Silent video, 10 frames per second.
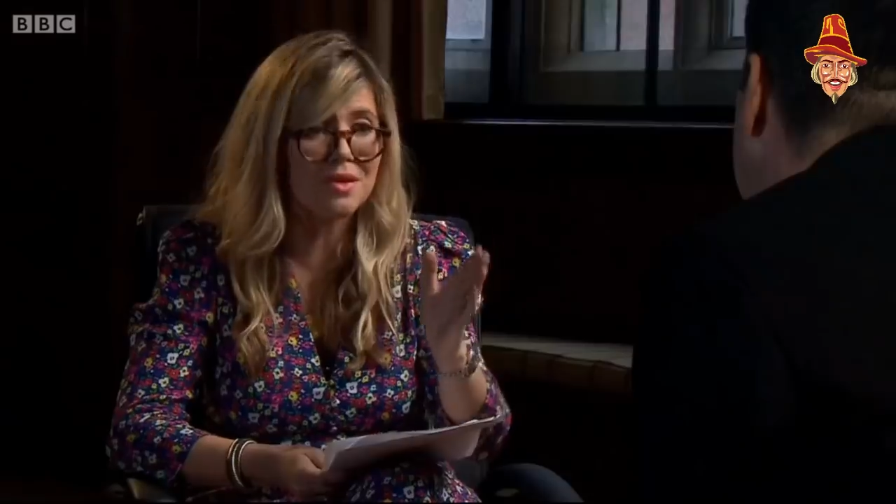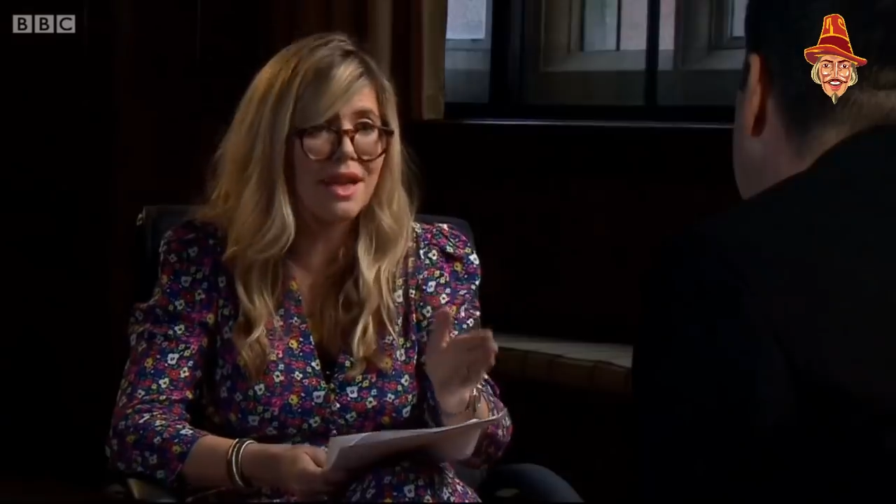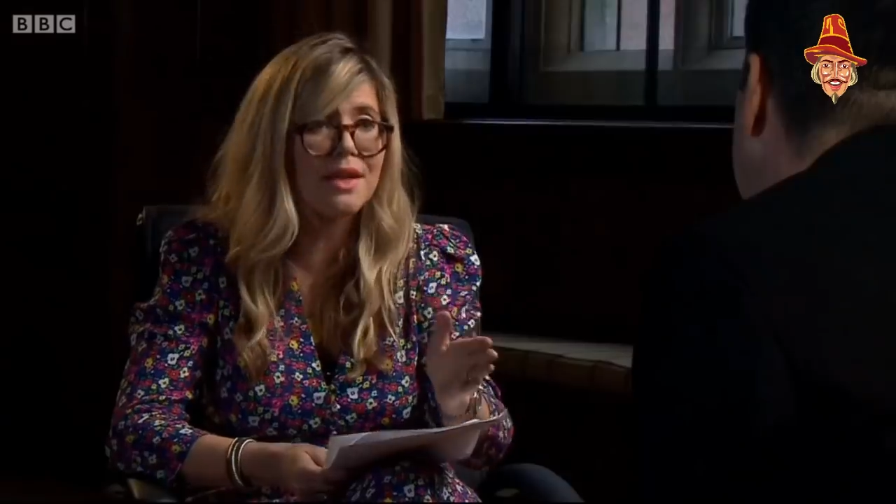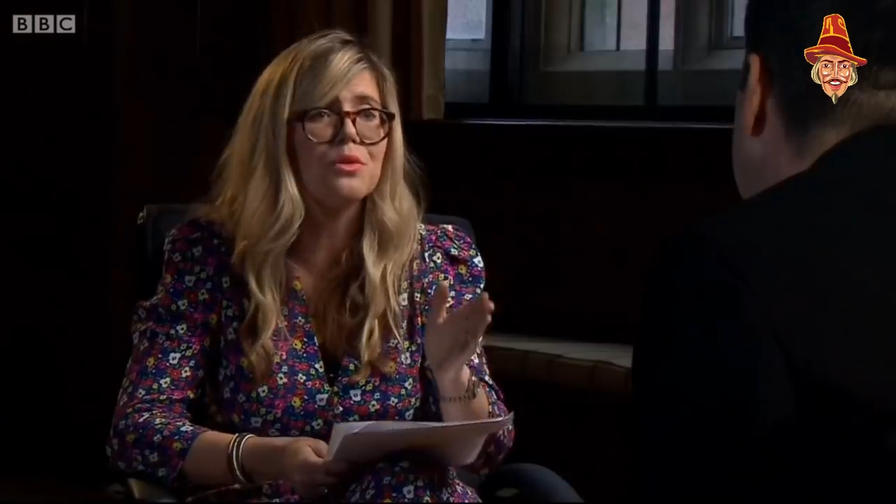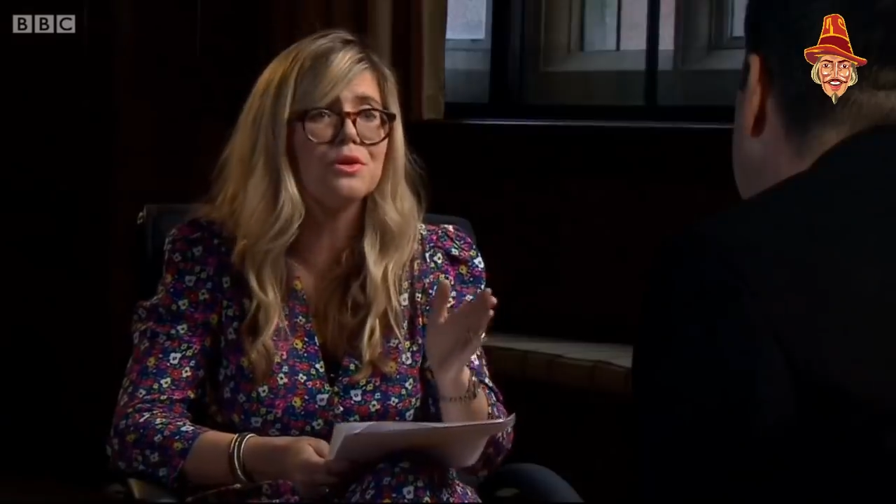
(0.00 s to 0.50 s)
You
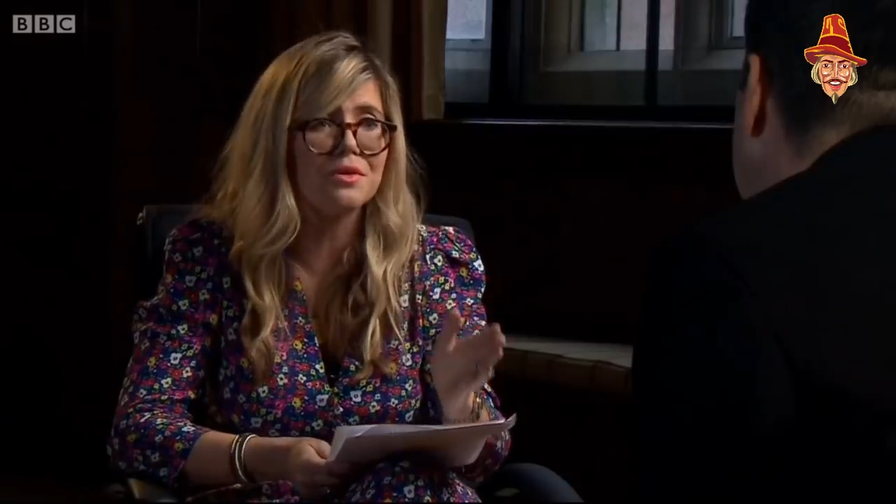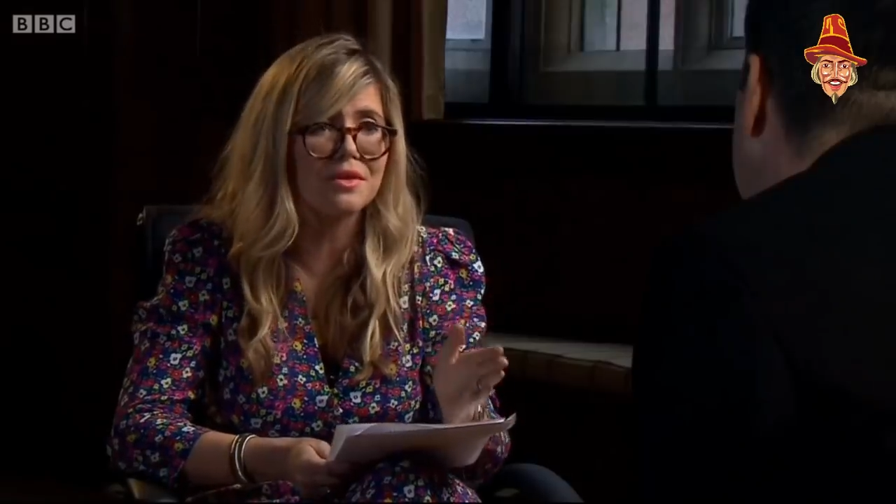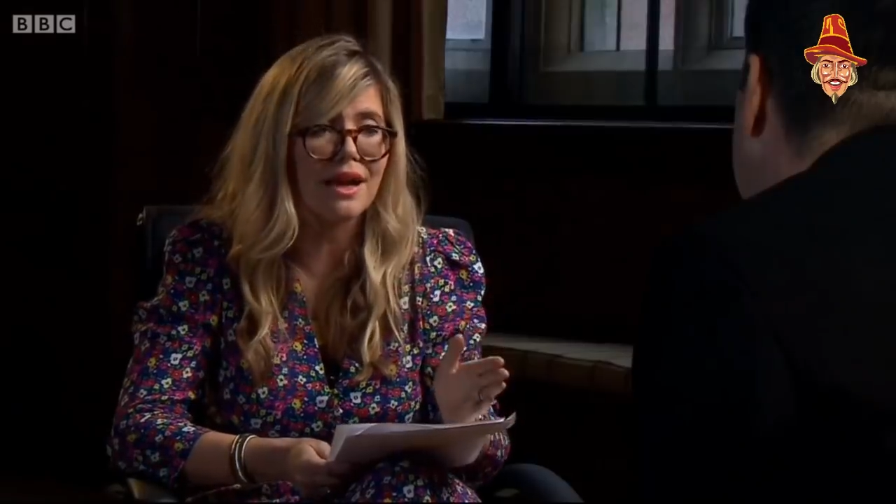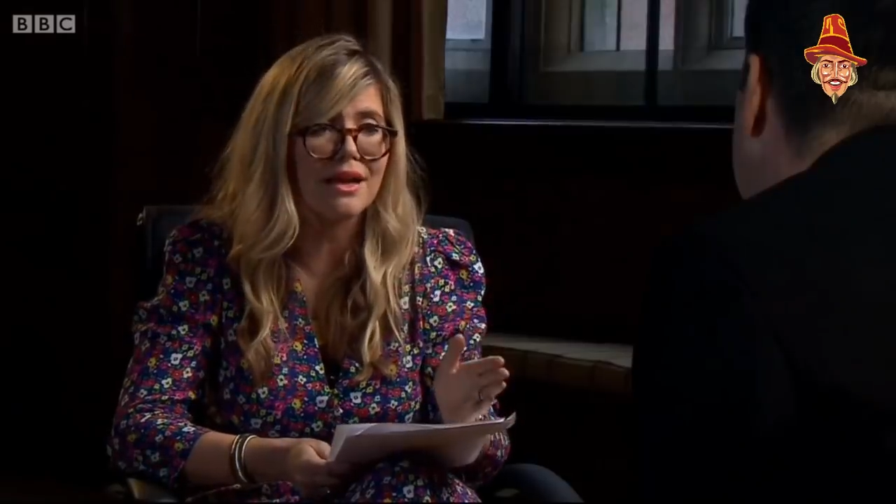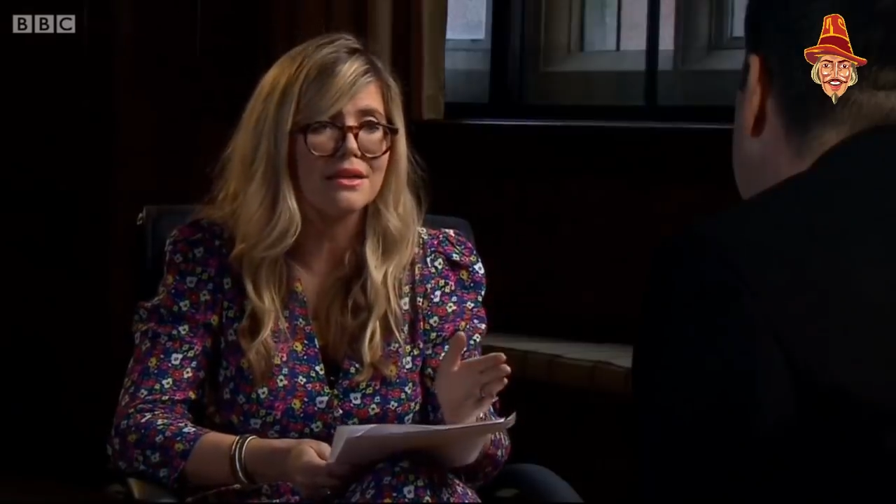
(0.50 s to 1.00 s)
said what you
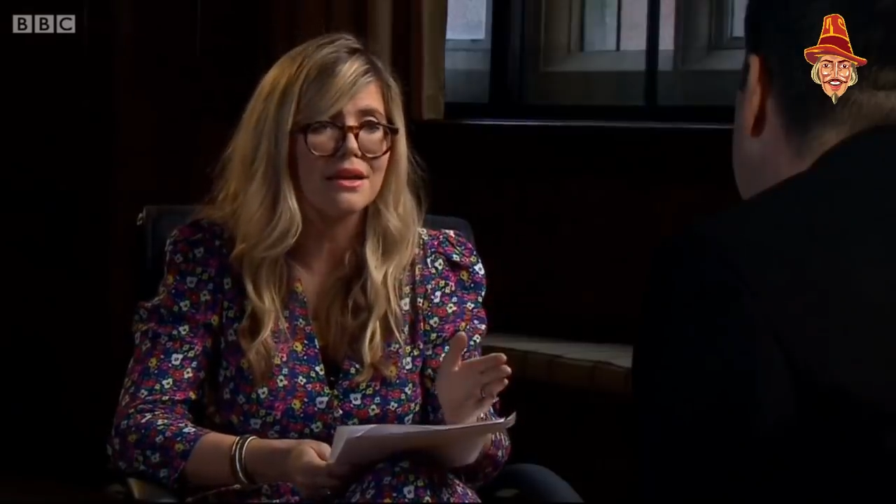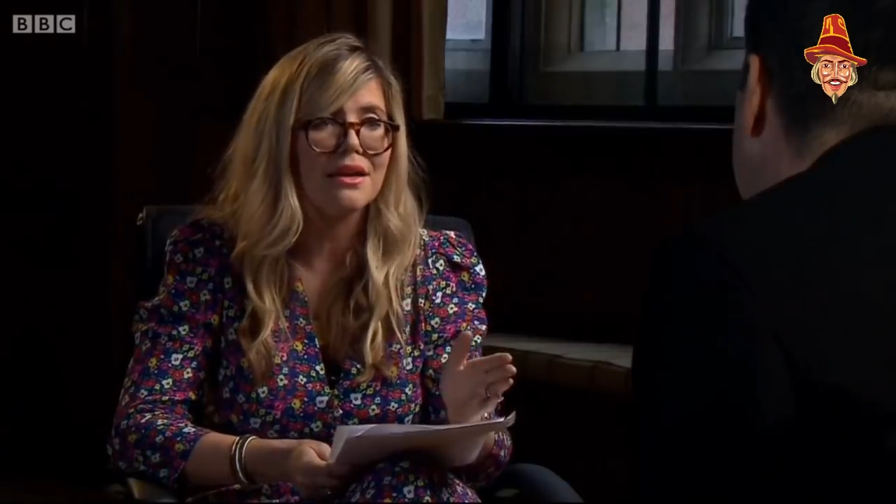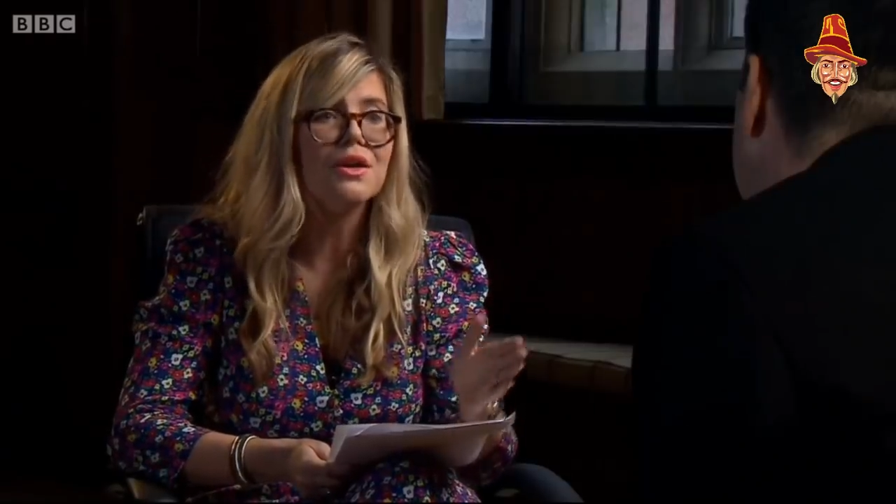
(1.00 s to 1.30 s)
said,